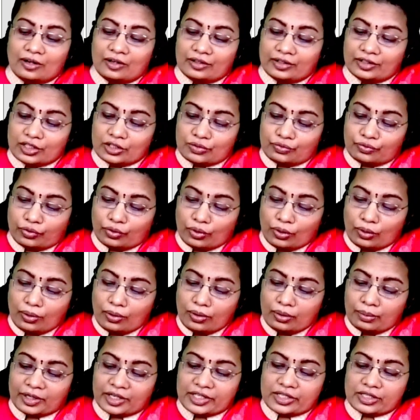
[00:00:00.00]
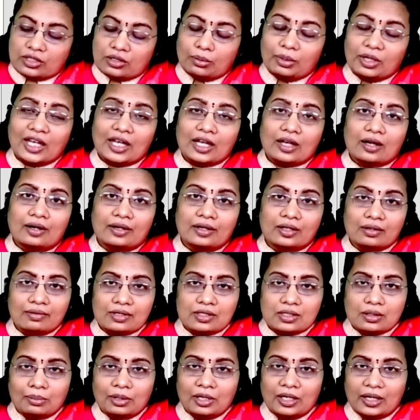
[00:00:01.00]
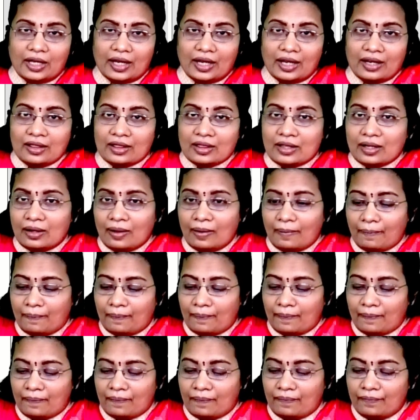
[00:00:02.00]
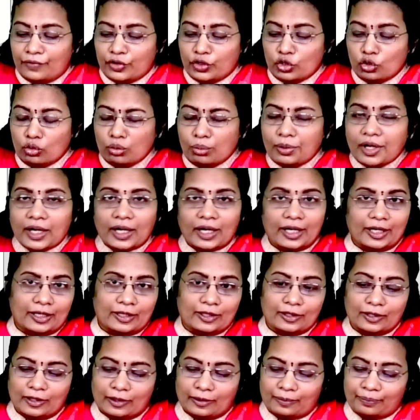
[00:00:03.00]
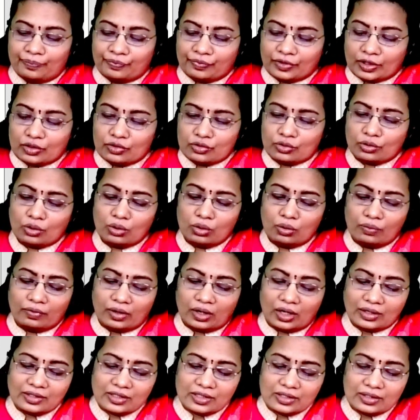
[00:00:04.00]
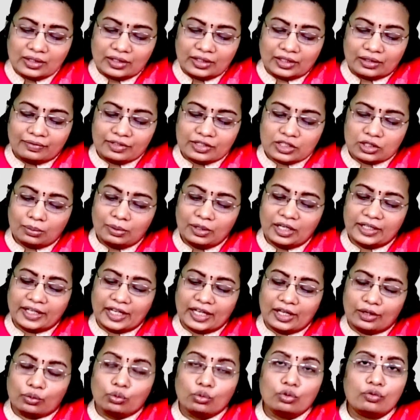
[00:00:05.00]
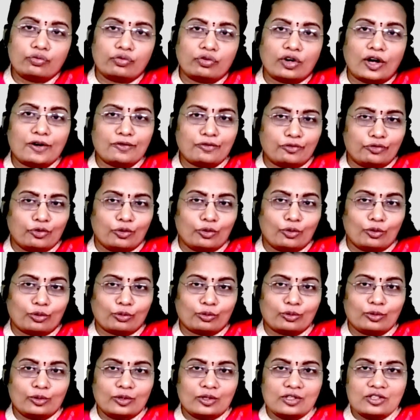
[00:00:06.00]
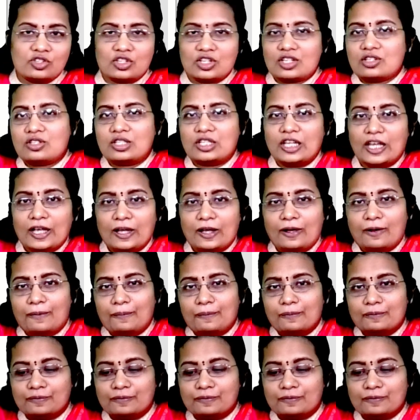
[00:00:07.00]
This 4 must be divisible in the numerator. So what is the divisibility rule for 4? Just think.